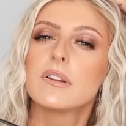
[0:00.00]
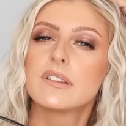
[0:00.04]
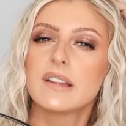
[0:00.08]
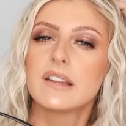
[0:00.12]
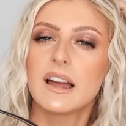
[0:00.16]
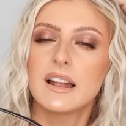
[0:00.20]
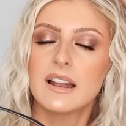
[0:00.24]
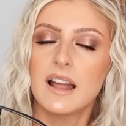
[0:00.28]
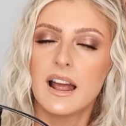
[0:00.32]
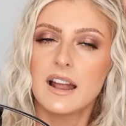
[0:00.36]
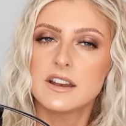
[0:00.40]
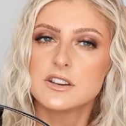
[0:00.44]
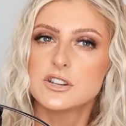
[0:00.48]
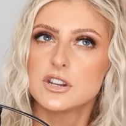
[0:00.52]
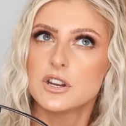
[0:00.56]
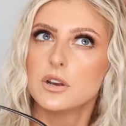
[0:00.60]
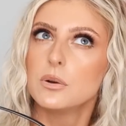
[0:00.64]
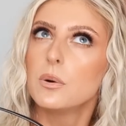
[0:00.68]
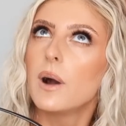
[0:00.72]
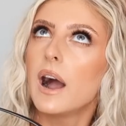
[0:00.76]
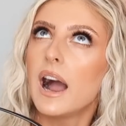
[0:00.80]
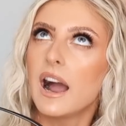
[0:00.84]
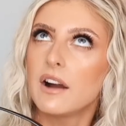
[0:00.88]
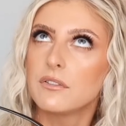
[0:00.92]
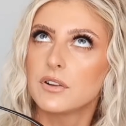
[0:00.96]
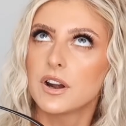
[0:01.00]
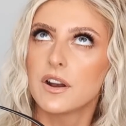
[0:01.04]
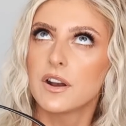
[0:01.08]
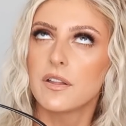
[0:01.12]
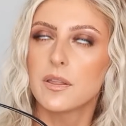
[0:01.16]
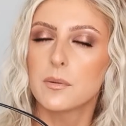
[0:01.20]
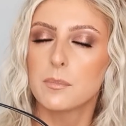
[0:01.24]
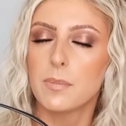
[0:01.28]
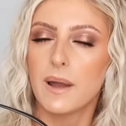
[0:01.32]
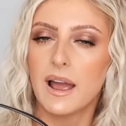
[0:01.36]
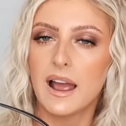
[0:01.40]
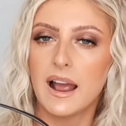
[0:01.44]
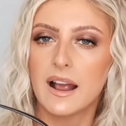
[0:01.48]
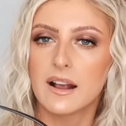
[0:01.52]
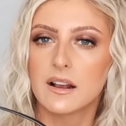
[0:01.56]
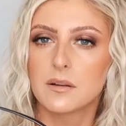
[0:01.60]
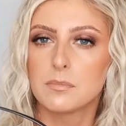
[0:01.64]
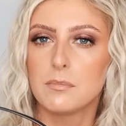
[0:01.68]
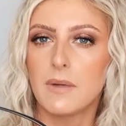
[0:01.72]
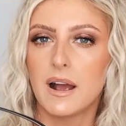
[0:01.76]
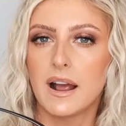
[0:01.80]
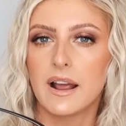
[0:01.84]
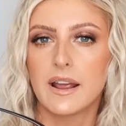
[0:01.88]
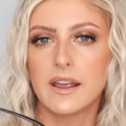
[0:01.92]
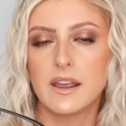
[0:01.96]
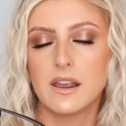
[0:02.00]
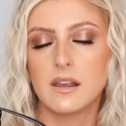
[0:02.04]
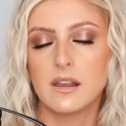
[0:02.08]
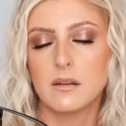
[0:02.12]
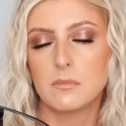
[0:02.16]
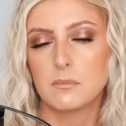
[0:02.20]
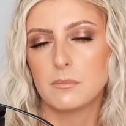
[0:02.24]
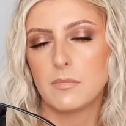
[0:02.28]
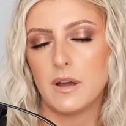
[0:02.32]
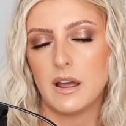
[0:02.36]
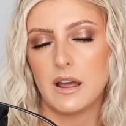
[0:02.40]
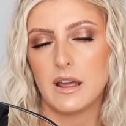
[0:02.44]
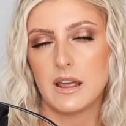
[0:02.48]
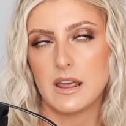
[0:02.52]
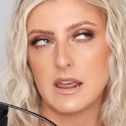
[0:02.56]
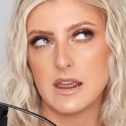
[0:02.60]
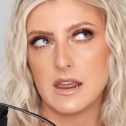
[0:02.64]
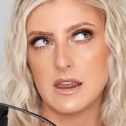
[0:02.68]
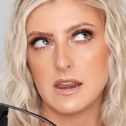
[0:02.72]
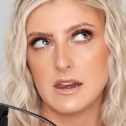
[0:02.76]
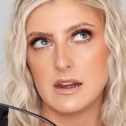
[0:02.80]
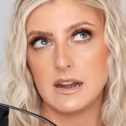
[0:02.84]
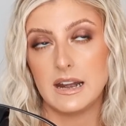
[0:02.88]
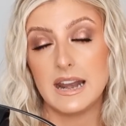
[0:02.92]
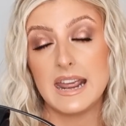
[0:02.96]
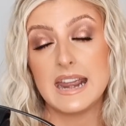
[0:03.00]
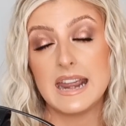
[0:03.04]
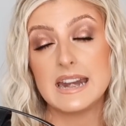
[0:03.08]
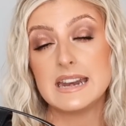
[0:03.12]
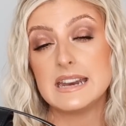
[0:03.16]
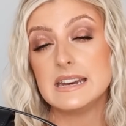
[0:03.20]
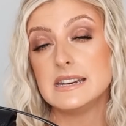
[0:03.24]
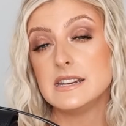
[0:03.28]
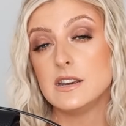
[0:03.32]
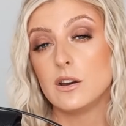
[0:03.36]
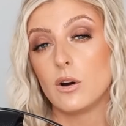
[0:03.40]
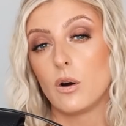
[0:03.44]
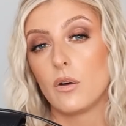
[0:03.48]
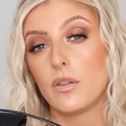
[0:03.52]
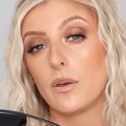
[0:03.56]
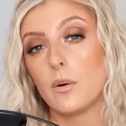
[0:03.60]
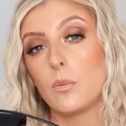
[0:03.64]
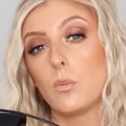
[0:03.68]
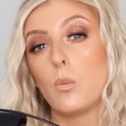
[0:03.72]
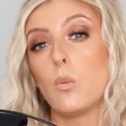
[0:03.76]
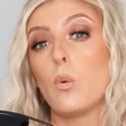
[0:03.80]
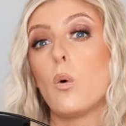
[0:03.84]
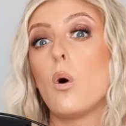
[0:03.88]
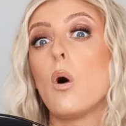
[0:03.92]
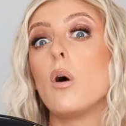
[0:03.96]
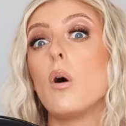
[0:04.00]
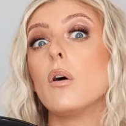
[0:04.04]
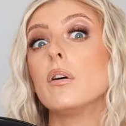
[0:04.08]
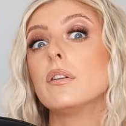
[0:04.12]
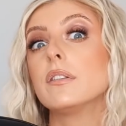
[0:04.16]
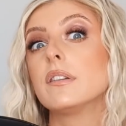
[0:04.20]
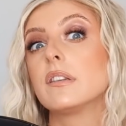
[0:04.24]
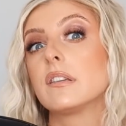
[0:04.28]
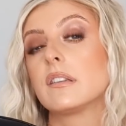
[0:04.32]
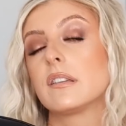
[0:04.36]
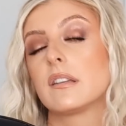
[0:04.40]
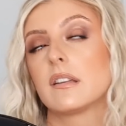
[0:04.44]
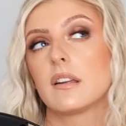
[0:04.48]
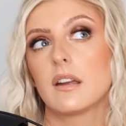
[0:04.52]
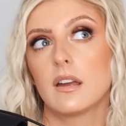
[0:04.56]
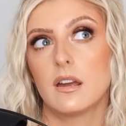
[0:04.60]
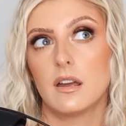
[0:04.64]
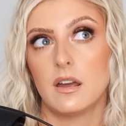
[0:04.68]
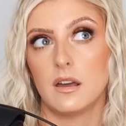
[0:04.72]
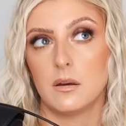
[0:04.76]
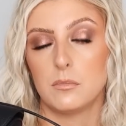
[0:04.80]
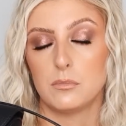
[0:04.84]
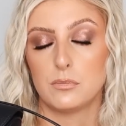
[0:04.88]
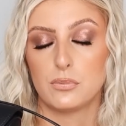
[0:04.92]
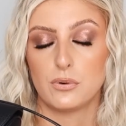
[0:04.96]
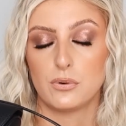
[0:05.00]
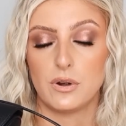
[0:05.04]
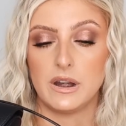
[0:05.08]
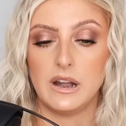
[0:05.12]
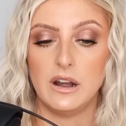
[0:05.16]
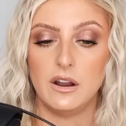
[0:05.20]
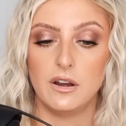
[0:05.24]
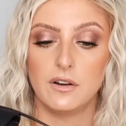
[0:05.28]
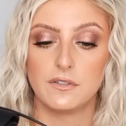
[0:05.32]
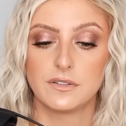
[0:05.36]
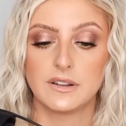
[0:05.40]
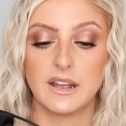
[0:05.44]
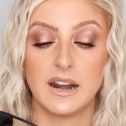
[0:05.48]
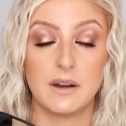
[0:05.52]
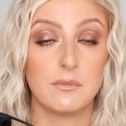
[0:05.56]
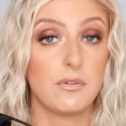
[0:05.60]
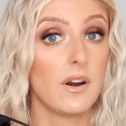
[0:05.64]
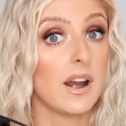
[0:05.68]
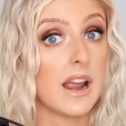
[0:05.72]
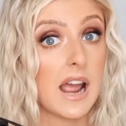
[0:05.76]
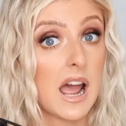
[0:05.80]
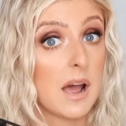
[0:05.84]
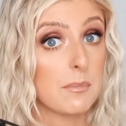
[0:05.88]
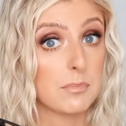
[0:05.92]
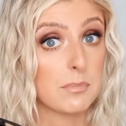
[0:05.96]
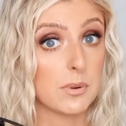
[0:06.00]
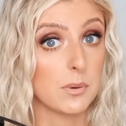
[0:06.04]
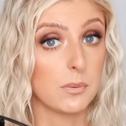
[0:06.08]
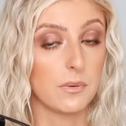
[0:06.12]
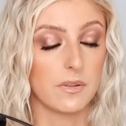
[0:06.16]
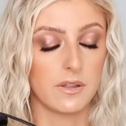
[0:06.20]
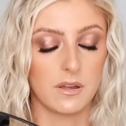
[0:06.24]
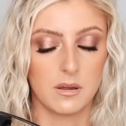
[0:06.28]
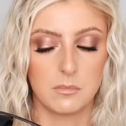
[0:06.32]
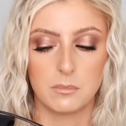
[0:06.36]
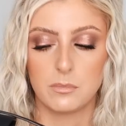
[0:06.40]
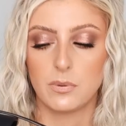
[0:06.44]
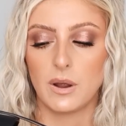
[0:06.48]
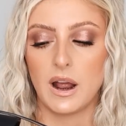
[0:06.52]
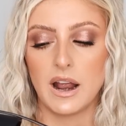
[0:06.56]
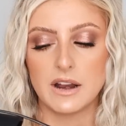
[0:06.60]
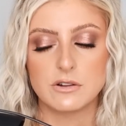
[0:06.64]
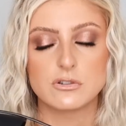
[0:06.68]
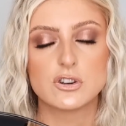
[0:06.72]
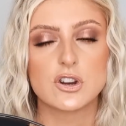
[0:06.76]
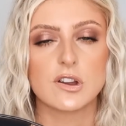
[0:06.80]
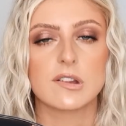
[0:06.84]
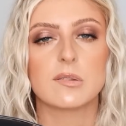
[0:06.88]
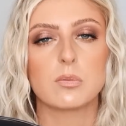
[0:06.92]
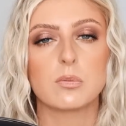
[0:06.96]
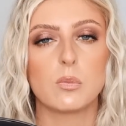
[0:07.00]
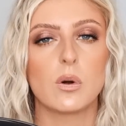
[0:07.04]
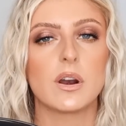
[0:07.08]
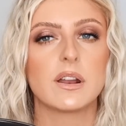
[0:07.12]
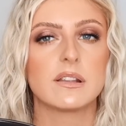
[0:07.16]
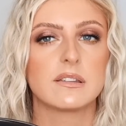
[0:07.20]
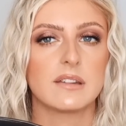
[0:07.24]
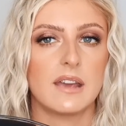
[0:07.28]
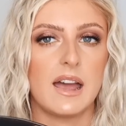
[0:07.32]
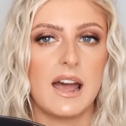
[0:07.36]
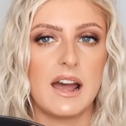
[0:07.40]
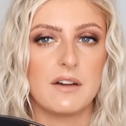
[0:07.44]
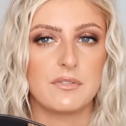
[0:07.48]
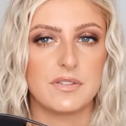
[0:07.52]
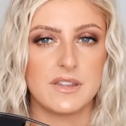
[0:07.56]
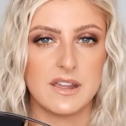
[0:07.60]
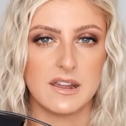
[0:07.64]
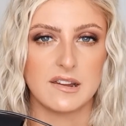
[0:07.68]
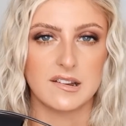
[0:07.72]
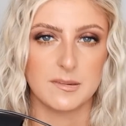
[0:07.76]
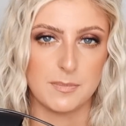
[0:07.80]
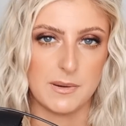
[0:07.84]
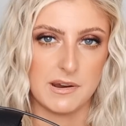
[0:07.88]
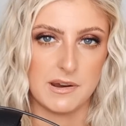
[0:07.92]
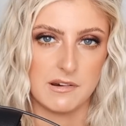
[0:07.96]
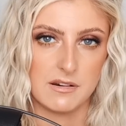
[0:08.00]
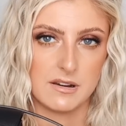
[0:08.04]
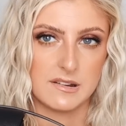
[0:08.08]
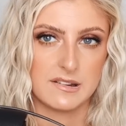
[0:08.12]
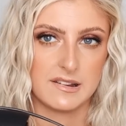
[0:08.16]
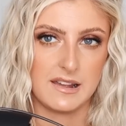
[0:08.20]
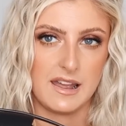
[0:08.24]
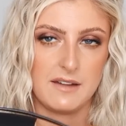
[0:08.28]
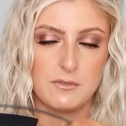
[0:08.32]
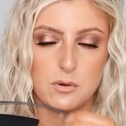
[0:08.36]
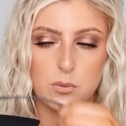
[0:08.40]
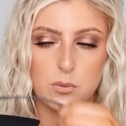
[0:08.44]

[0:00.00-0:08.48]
Plus, I, I do have another bag, my my Lady Dior that was um, pre-loved, and I'm very happy with it. But I just wanted to have the experience that